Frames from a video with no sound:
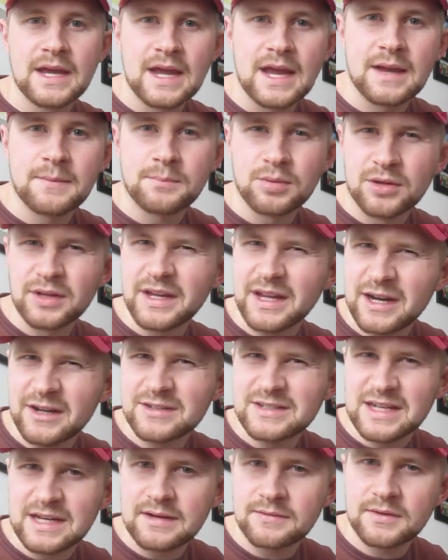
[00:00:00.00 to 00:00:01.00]
And pulling it out
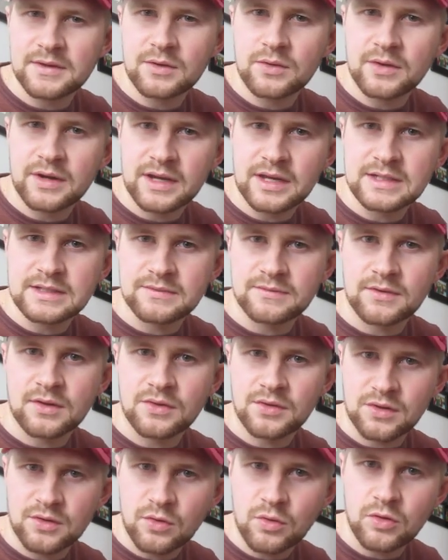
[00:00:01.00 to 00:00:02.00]
is kind of annoying because of all
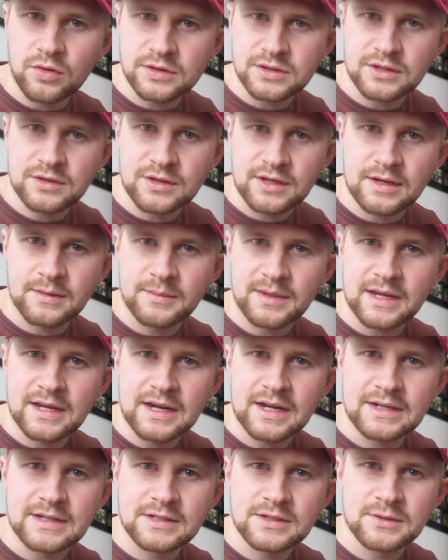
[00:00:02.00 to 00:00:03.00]
the cords that are going to be
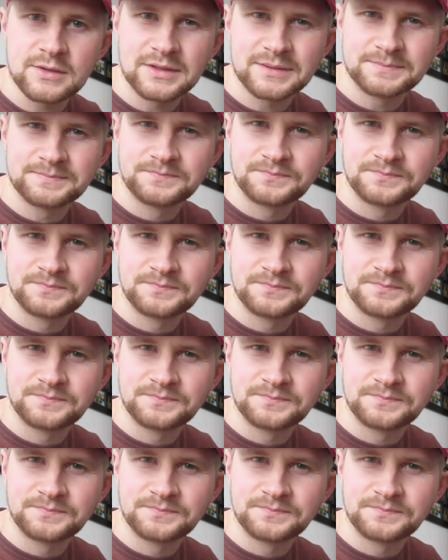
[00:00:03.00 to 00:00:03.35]
connected to it.